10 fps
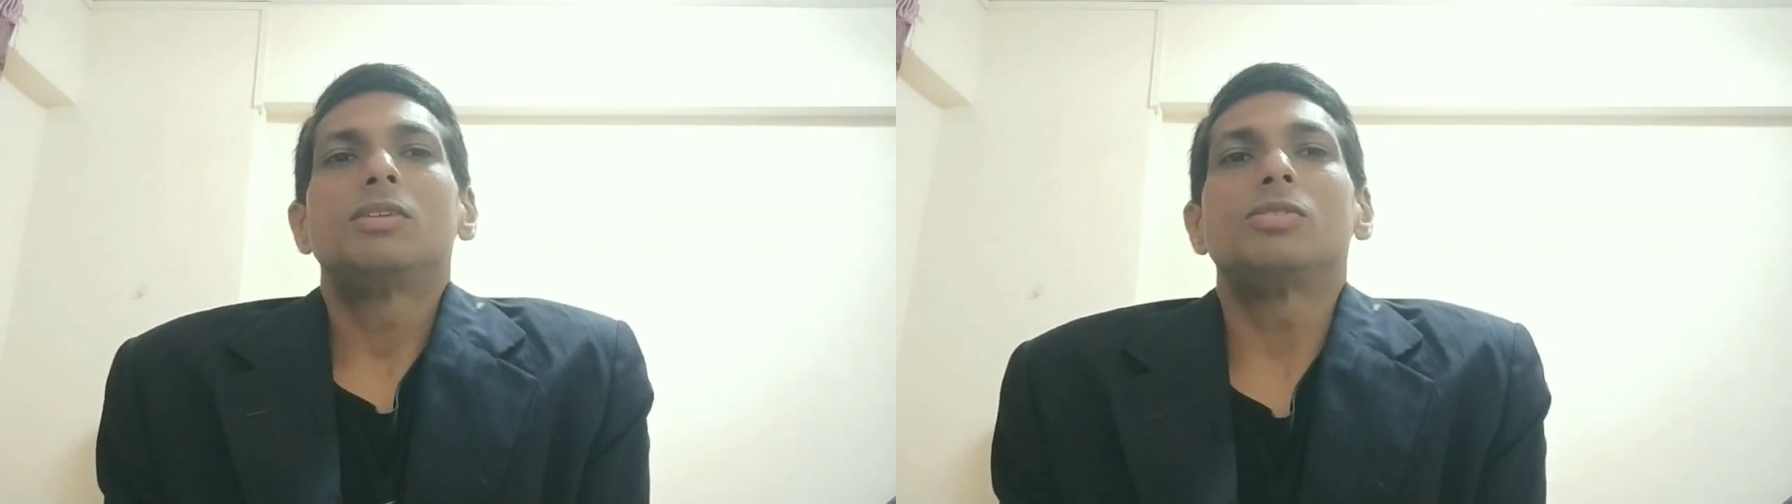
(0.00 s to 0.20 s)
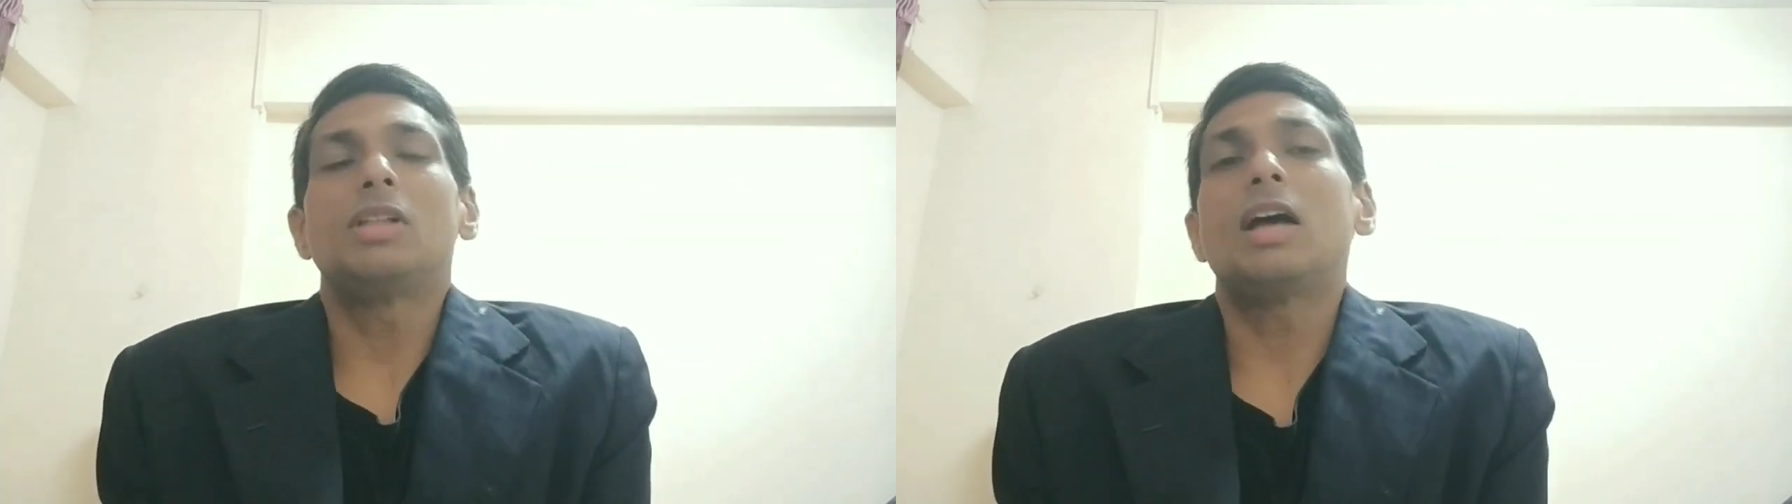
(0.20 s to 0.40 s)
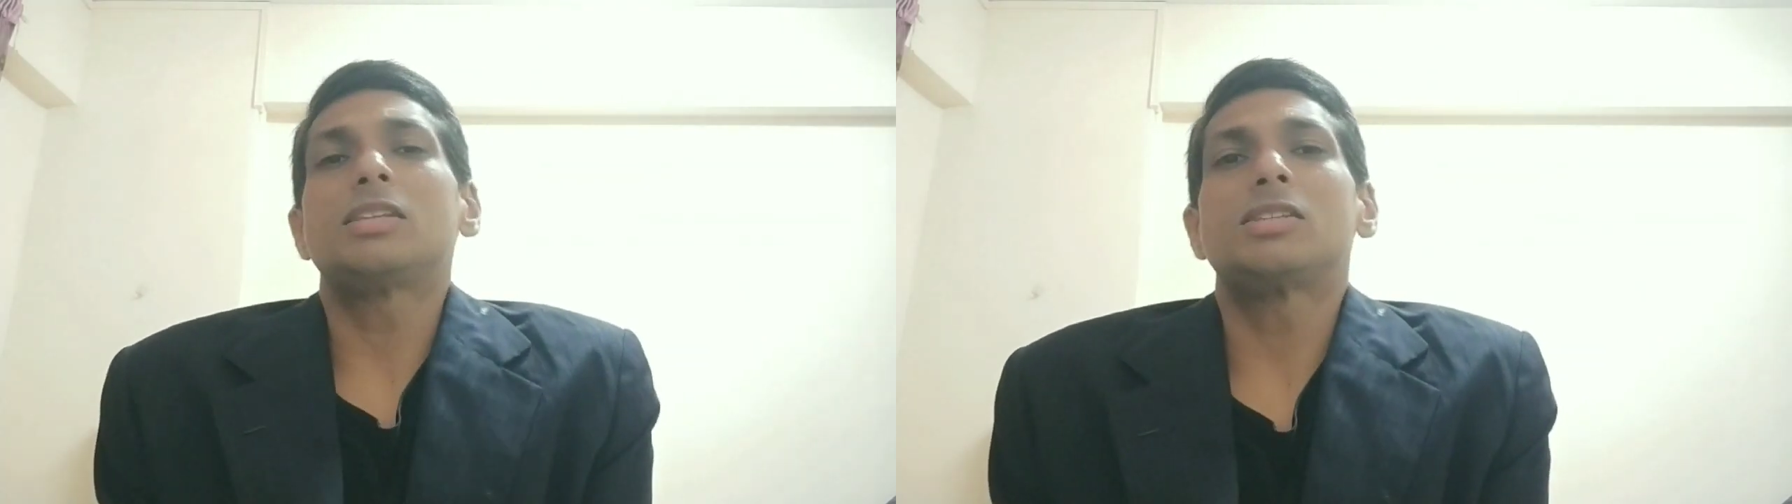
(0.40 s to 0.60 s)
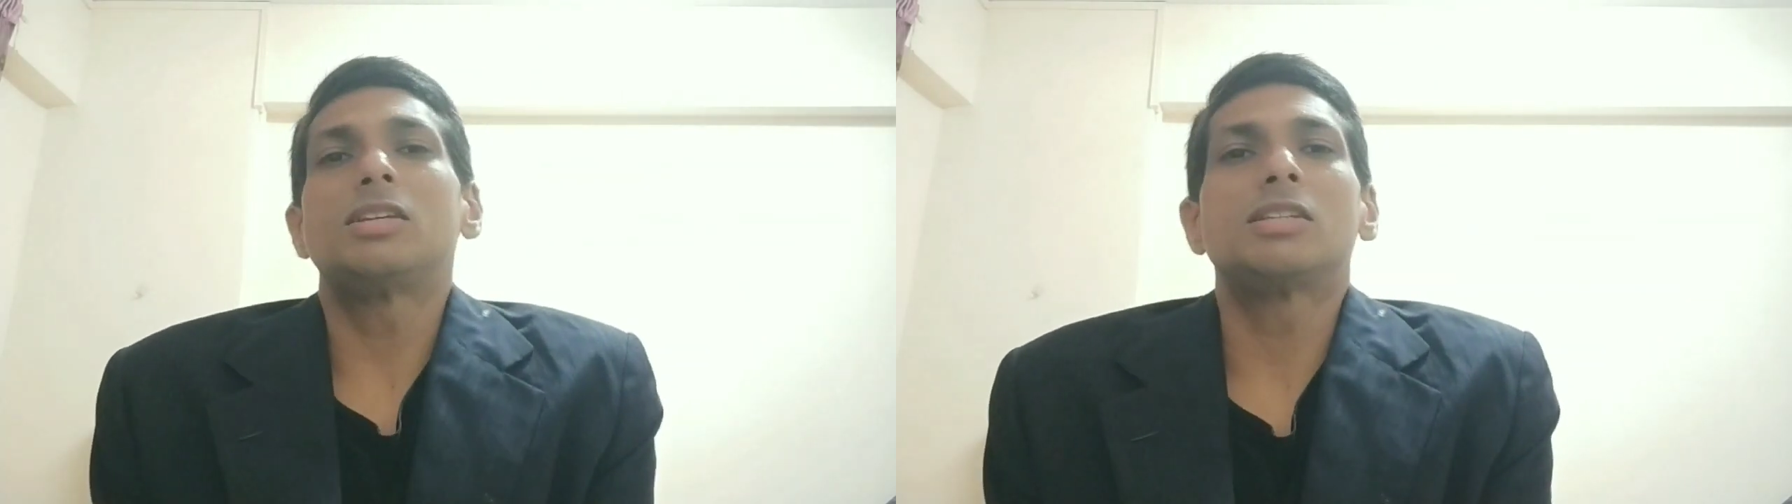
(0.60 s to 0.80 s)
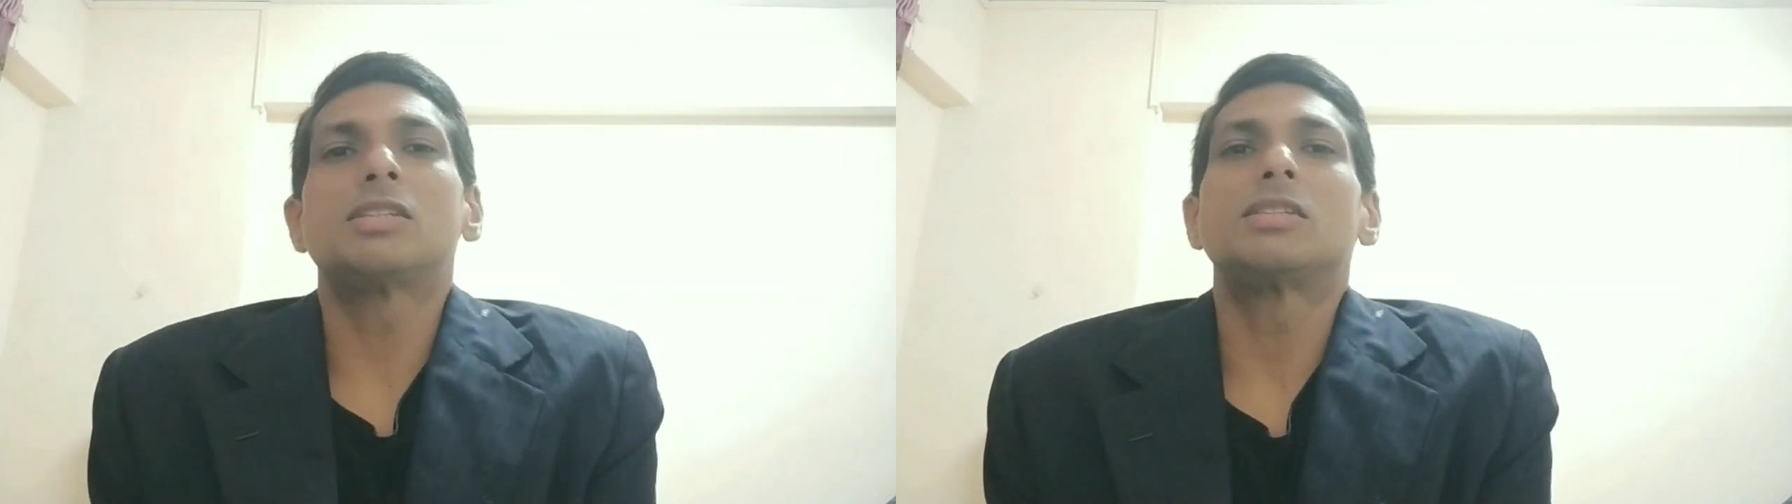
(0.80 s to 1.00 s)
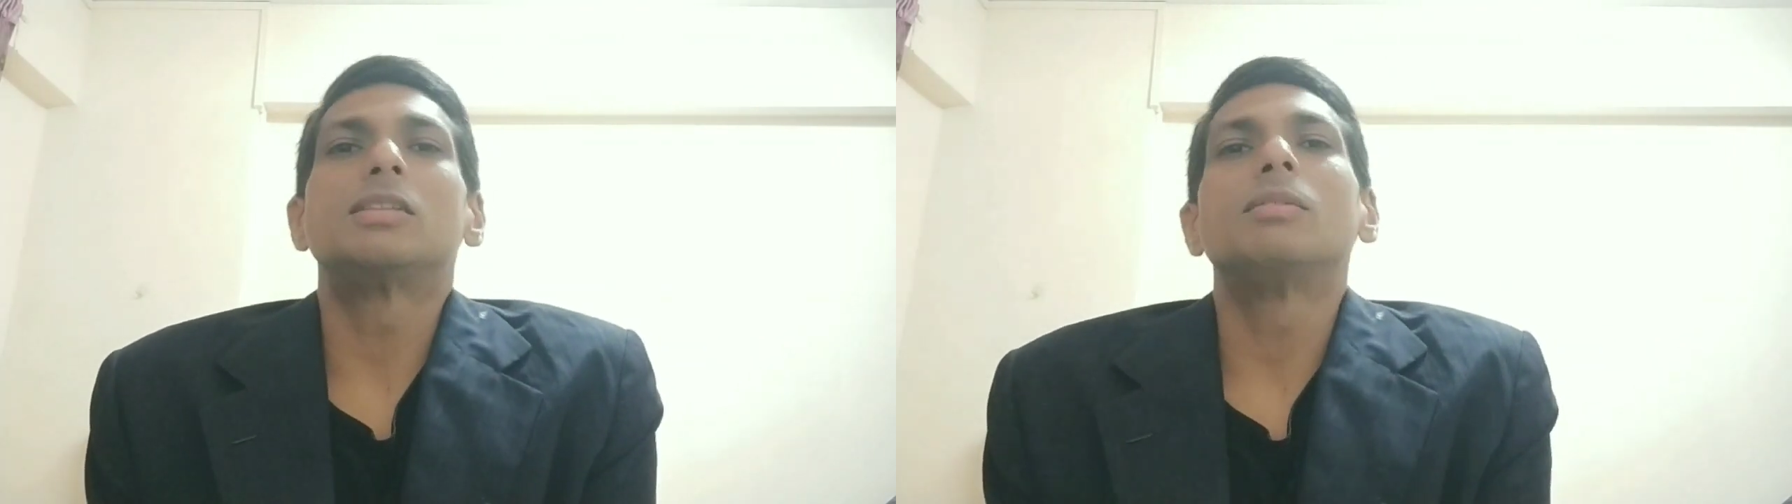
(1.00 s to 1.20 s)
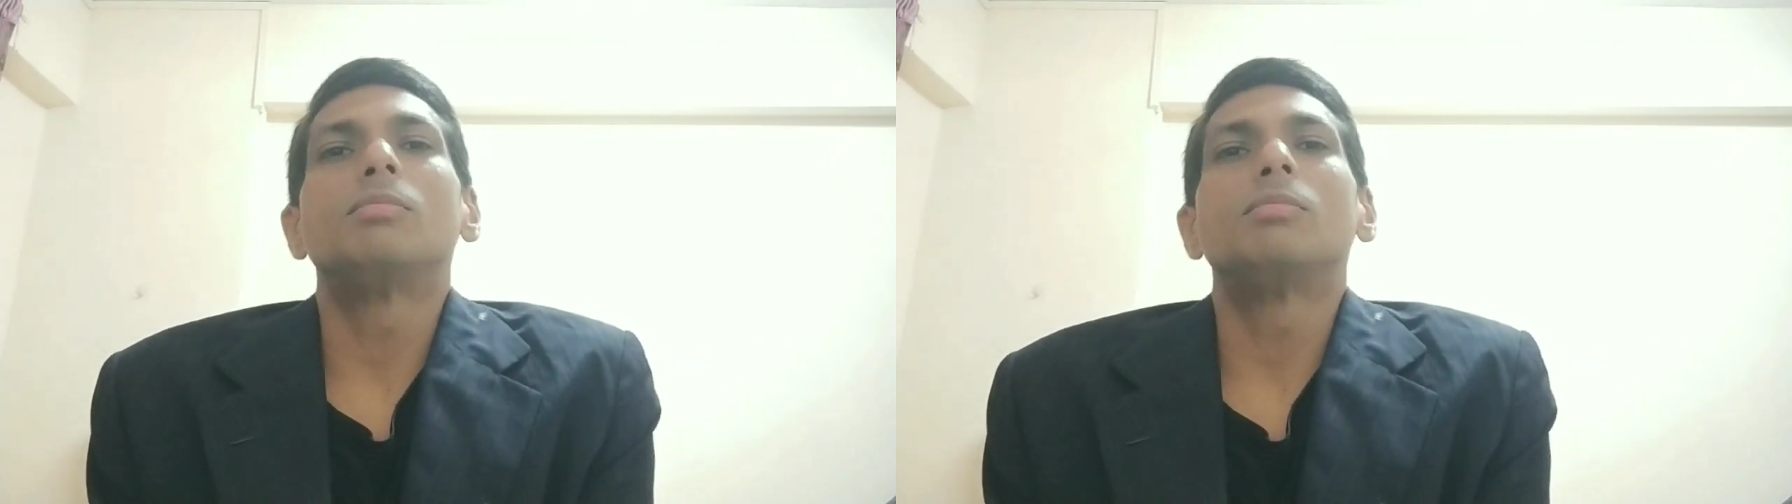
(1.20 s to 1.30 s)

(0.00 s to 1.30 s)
should last just